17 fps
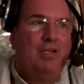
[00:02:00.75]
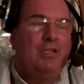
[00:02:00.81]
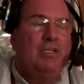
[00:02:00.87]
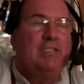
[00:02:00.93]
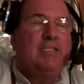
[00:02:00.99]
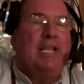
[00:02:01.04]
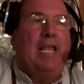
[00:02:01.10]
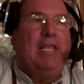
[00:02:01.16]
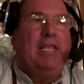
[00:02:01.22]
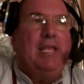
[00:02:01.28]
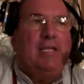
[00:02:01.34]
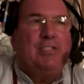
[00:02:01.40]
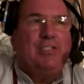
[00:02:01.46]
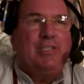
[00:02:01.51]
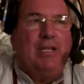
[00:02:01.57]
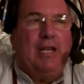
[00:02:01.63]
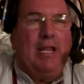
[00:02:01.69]
It's like
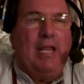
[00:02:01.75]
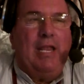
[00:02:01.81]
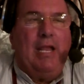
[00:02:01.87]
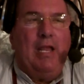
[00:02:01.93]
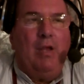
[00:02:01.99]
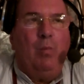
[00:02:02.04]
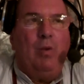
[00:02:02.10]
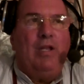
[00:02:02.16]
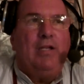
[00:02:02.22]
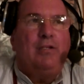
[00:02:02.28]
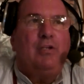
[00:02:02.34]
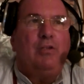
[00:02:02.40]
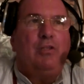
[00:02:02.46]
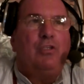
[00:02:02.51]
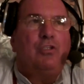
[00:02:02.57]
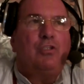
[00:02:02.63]
yesterday, I went to the